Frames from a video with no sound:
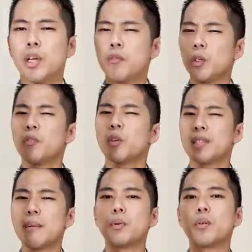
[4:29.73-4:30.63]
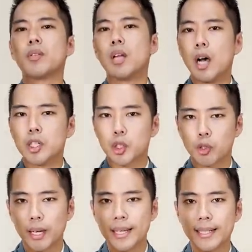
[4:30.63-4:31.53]
if you're, for example, not
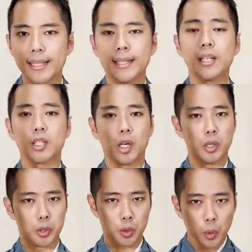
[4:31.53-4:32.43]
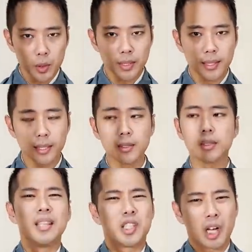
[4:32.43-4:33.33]
trained in katana sword skills,
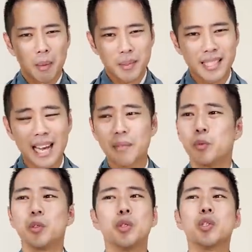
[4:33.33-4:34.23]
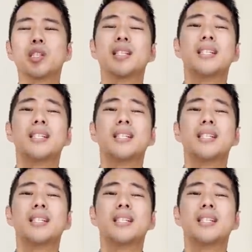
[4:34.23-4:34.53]
the shop staff would usually